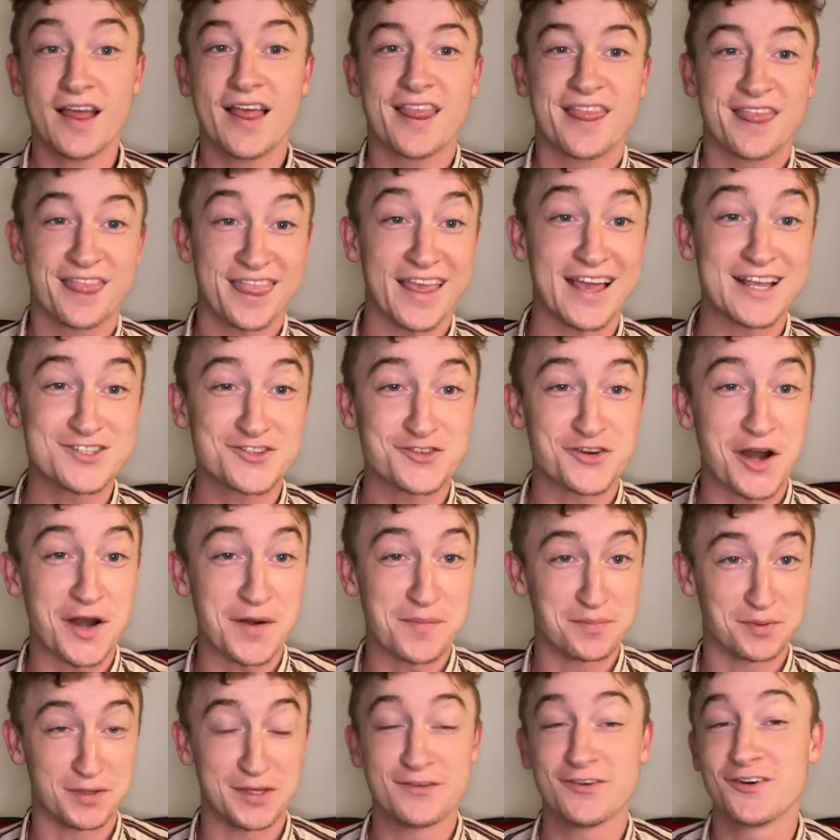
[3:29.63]
That's right,
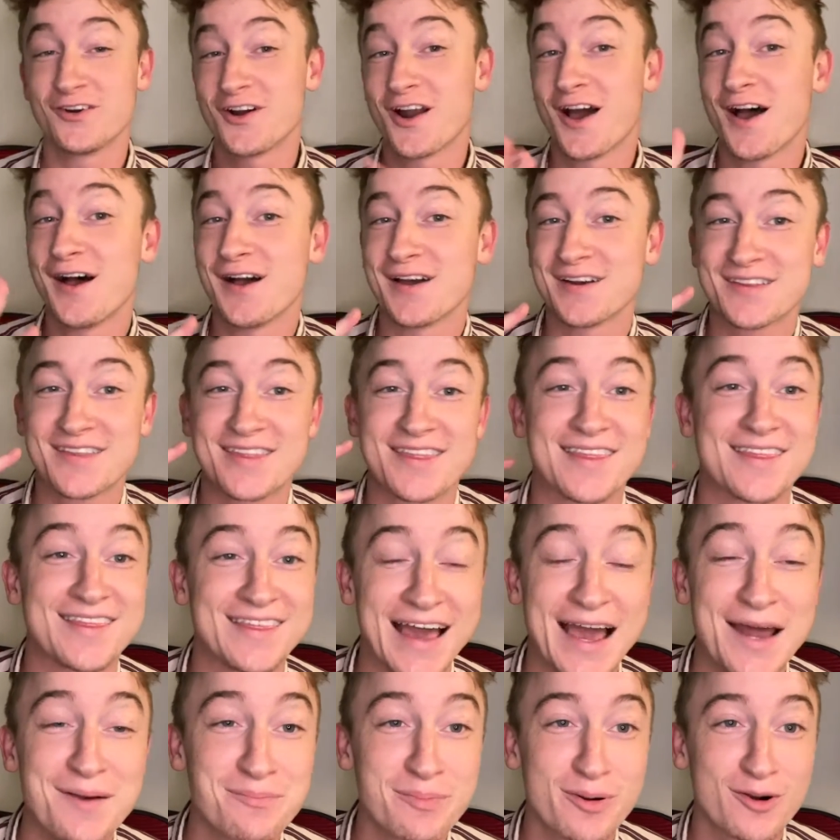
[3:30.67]
believe it or not,
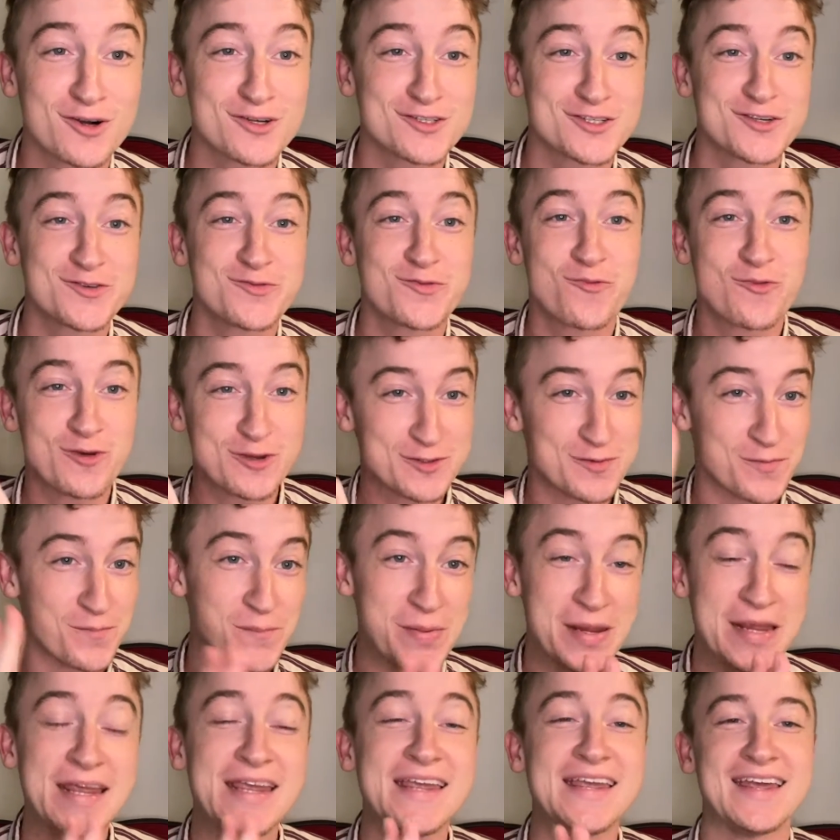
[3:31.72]
that person was
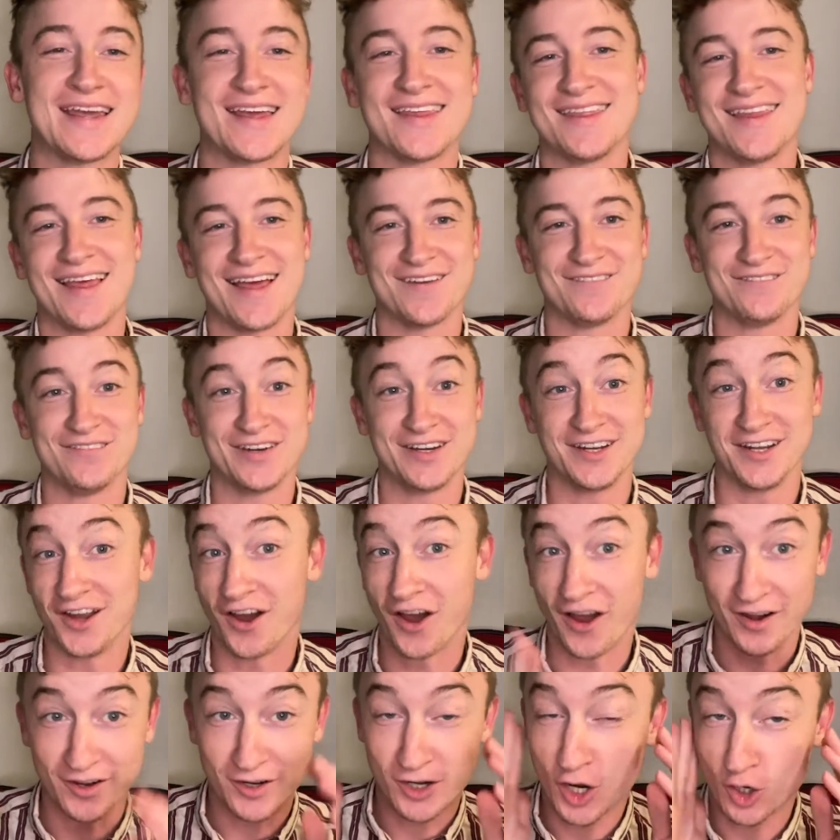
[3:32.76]
me in that video.
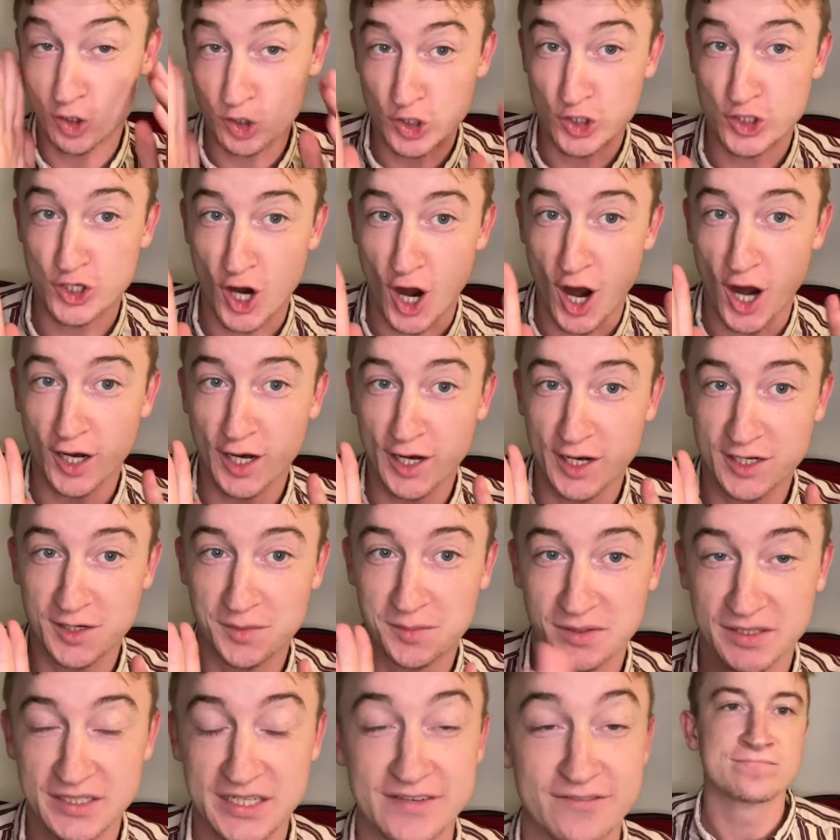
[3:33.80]
I know, shocking to
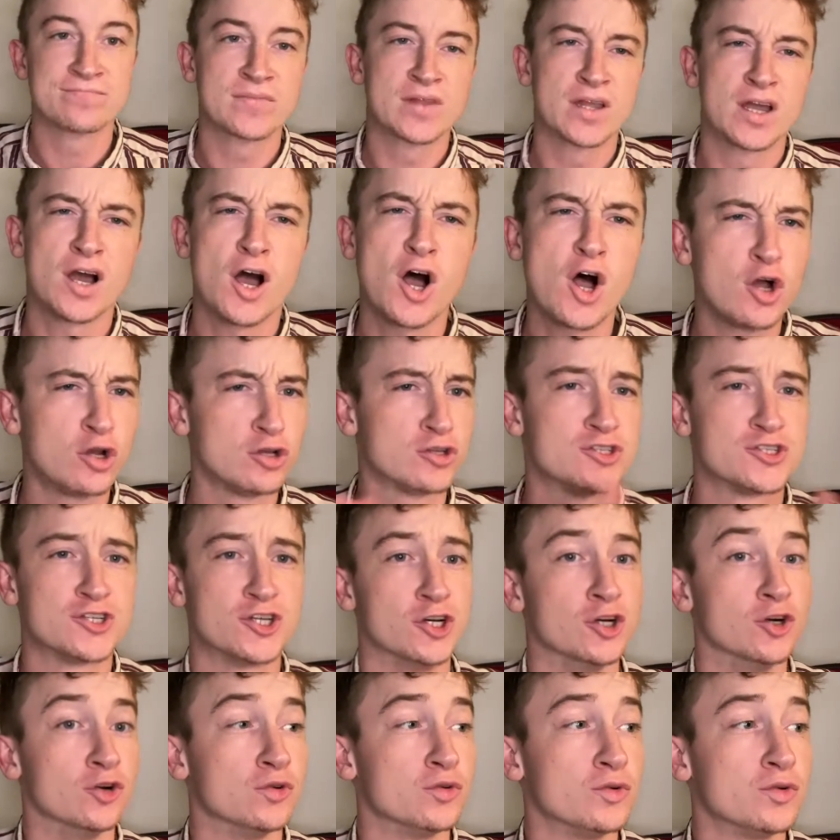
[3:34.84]
believe.
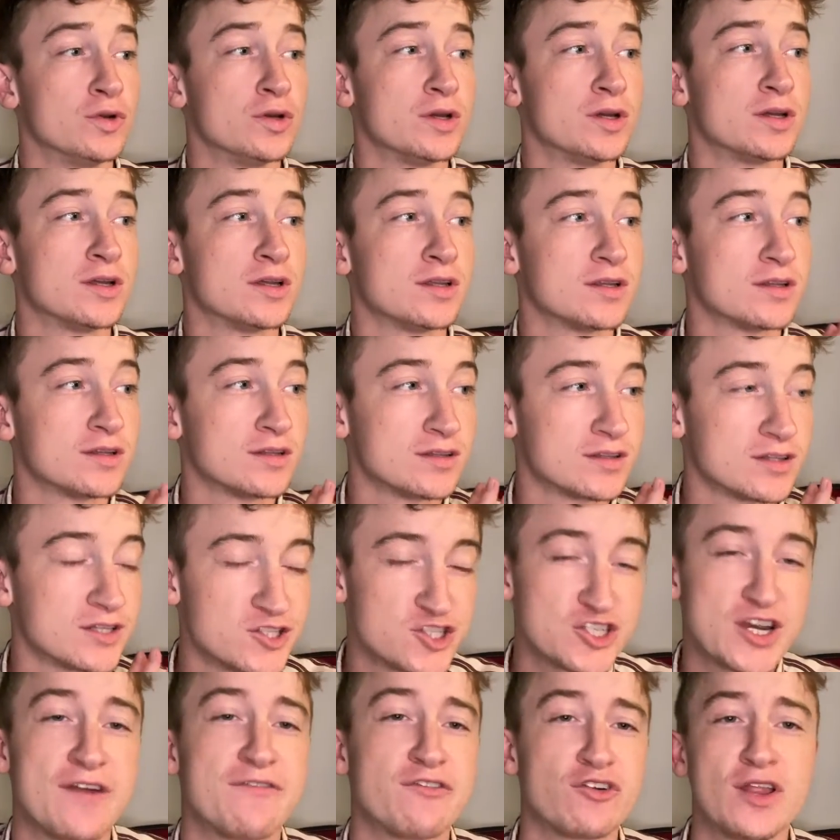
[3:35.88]
Also, the
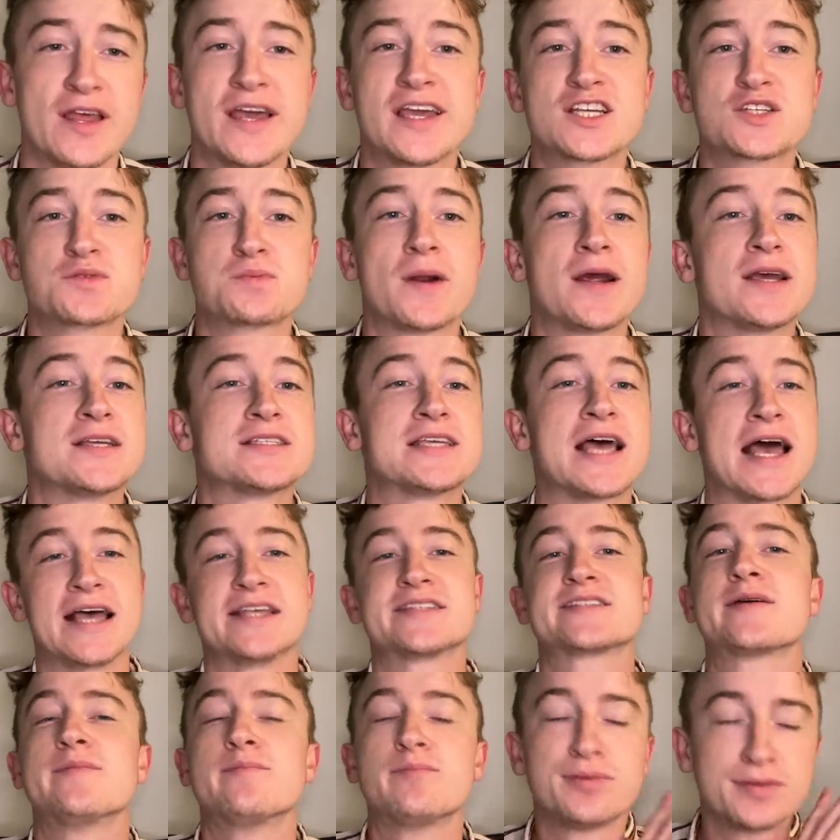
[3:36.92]
Chevrolet Express has
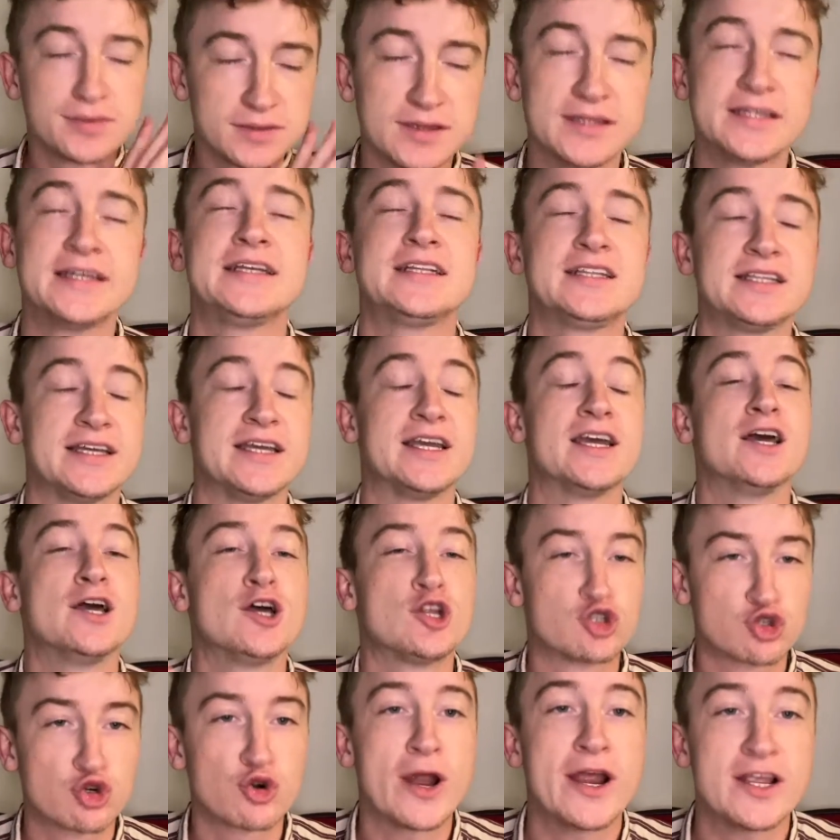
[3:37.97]
completely
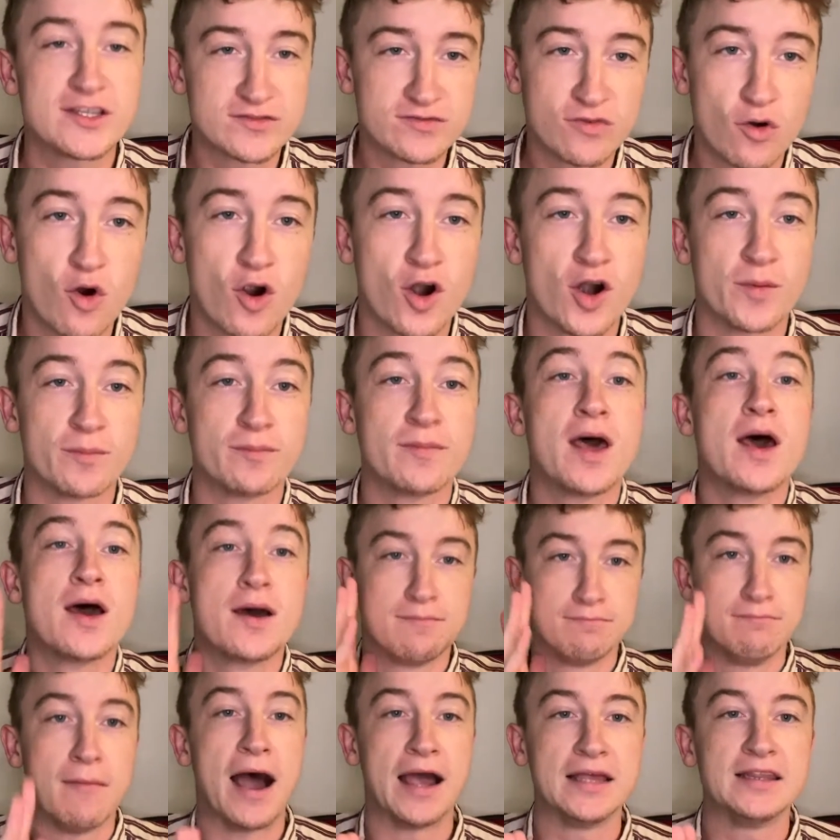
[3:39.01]
transformed
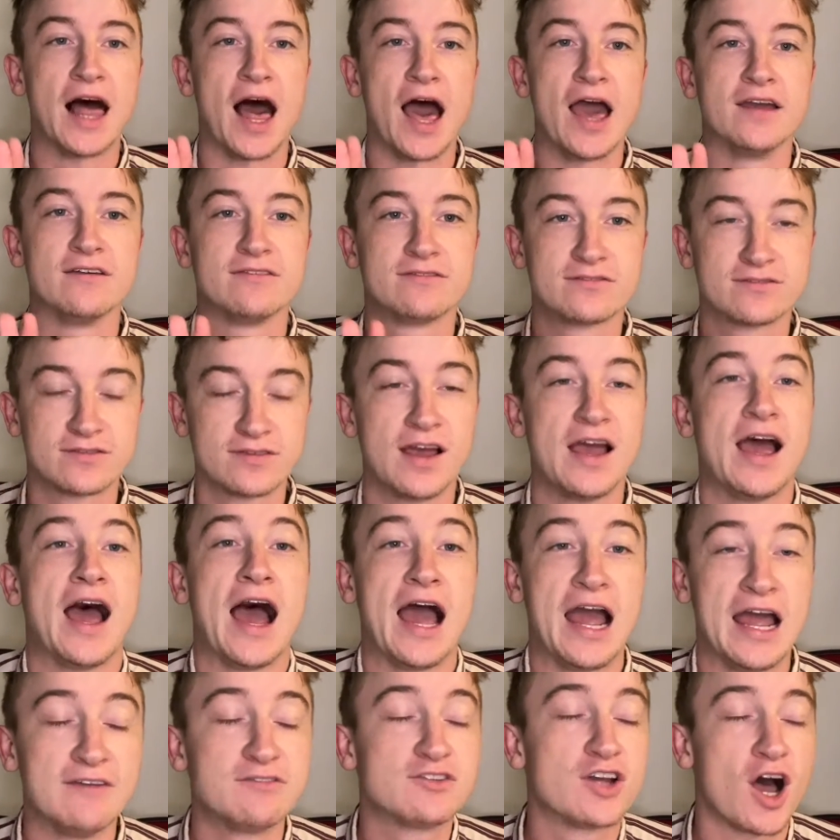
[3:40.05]
my life. I
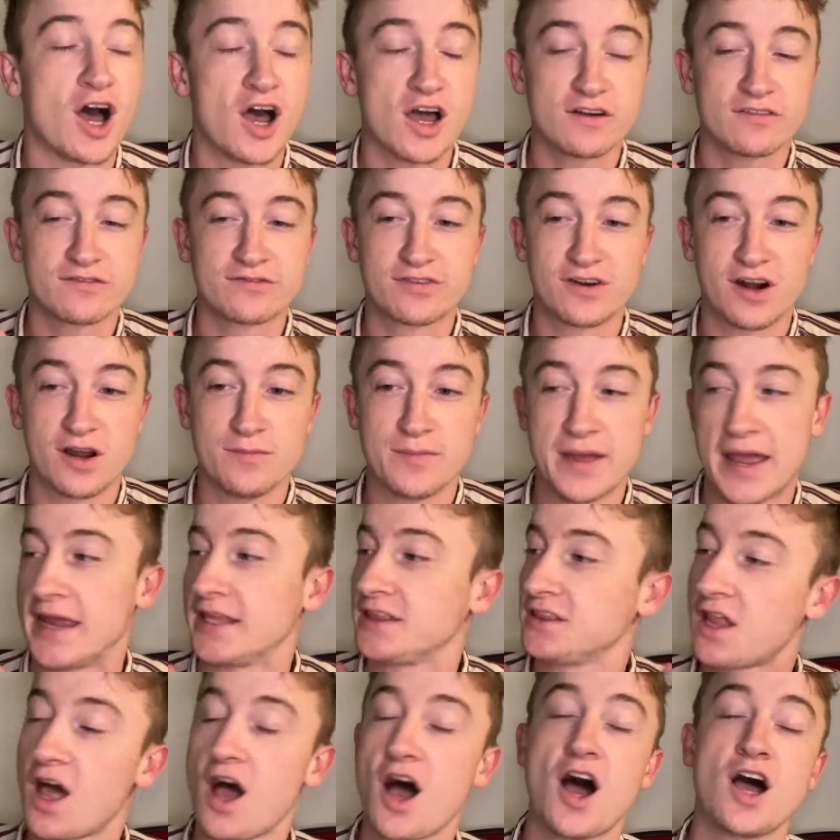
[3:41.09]
have gone from a
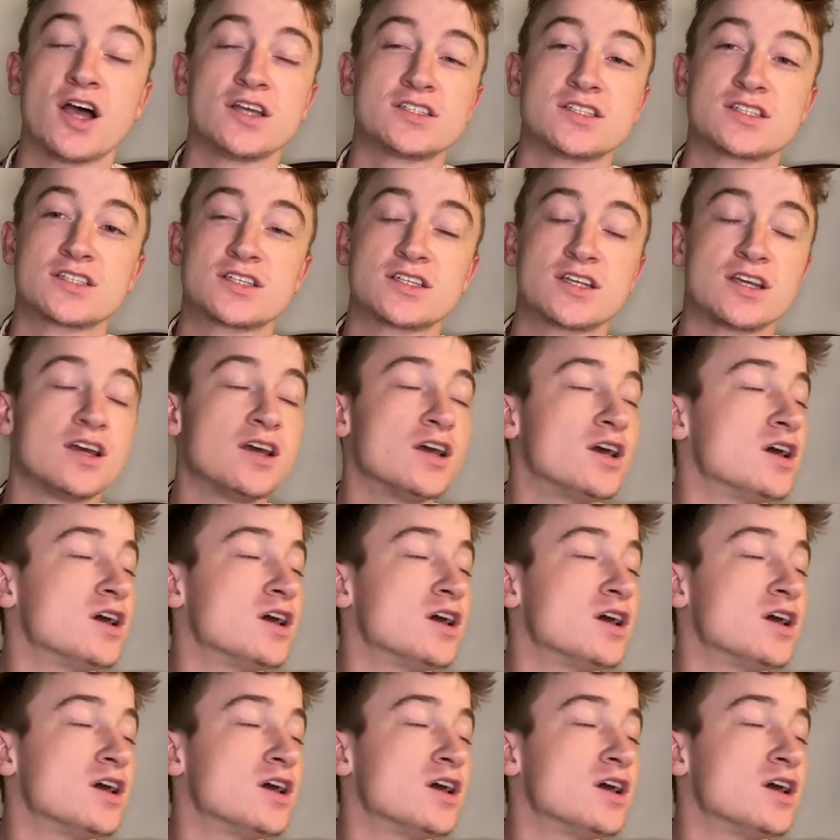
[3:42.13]
lost,